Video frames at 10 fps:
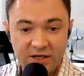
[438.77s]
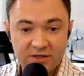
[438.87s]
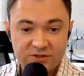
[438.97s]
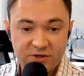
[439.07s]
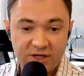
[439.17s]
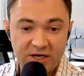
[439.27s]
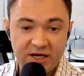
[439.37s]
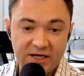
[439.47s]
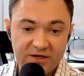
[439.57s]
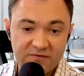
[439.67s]
So then
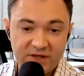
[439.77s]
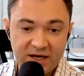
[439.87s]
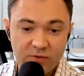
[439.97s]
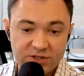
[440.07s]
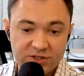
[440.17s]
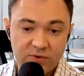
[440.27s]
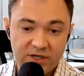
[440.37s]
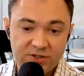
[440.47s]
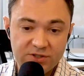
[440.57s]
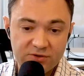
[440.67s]
ahead of that, what you
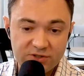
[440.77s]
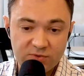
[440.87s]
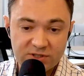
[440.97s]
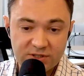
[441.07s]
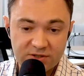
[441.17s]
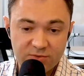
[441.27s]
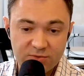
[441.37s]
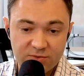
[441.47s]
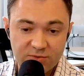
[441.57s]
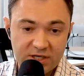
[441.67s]
want to do is you want to start
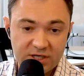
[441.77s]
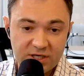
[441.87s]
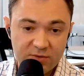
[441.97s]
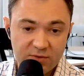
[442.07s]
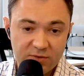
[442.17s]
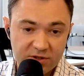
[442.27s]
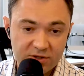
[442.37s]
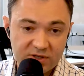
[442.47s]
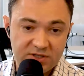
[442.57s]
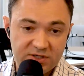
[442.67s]
communicating with your
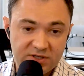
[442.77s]
residents.